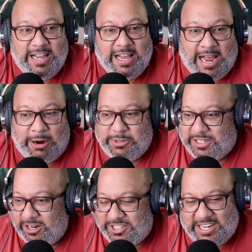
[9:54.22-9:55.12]
I would
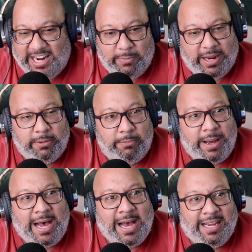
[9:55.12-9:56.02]
start saying my
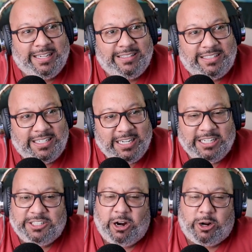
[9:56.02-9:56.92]
goodbyes,
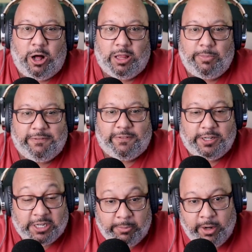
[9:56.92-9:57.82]
start calling my
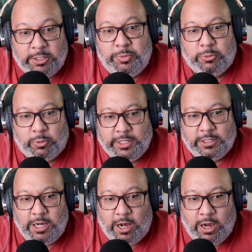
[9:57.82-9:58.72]
friends. Hey man, it's been real,
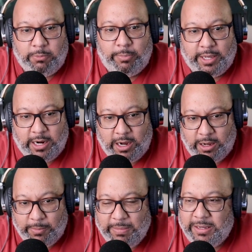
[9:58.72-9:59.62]
dog. But
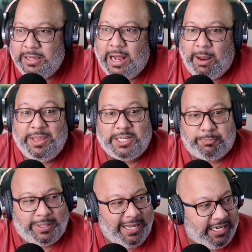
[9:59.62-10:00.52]
I'm in this
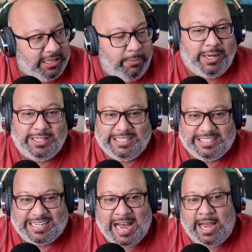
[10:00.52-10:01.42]
plane in the middle of the
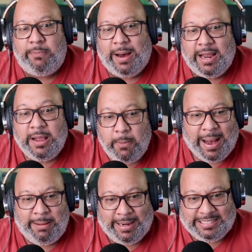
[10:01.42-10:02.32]
sky
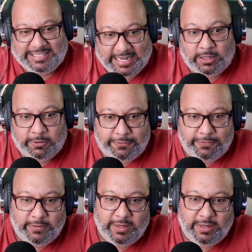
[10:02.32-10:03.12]
by myself.